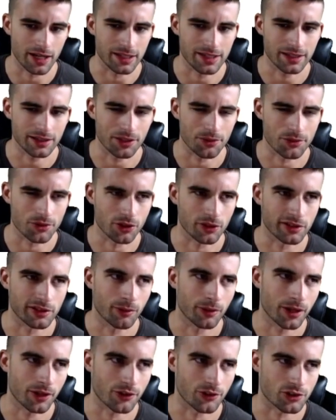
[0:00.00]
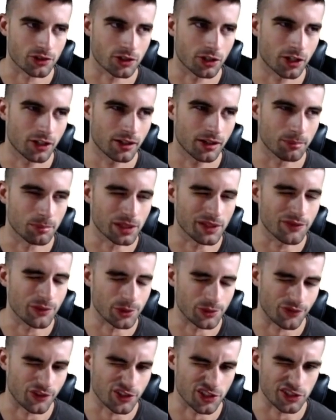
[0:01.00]
I think there was only one other start, I believe it
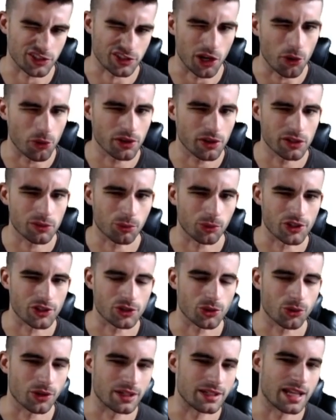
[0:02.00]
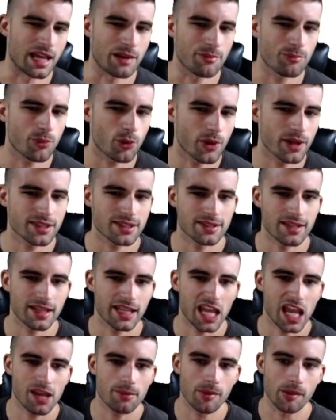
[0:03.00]
was versus Oakland, where he scored 10 points in that game.